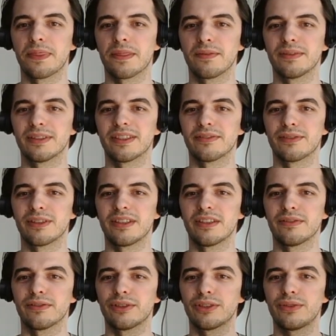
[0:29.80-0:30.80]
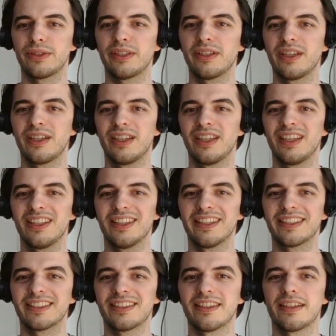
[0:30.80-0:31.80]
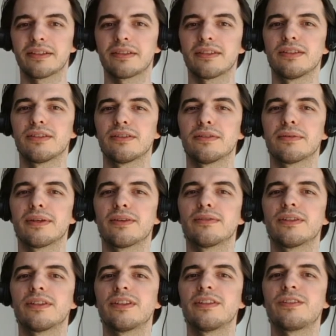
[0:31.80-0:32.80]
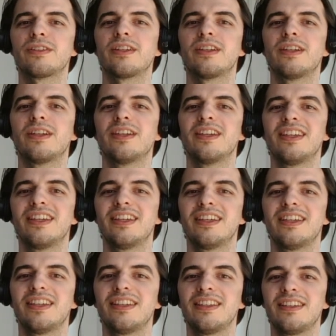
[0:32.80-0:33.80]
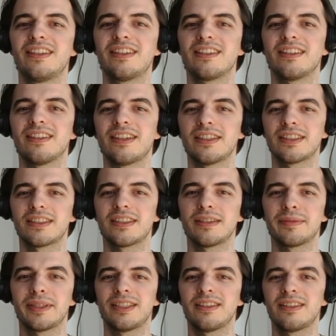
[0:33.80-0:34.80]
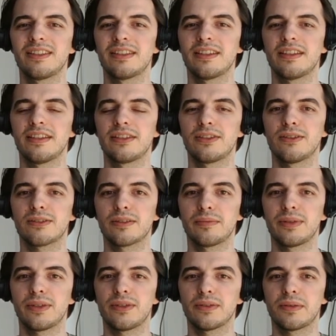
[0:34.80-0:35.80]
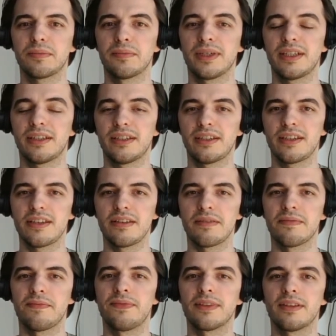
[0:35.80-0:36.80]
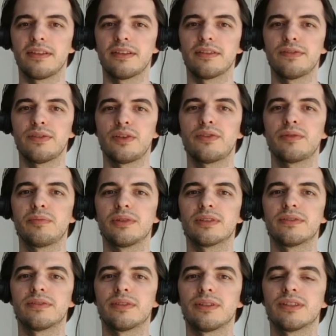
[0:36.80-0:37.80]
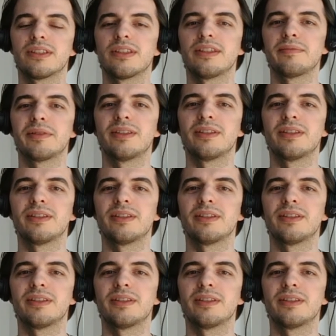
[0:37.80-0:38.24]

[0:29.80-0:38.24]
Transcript: again for an anniversary. Link to that right over there. And last time I did it, I talked about my favorite book of all time.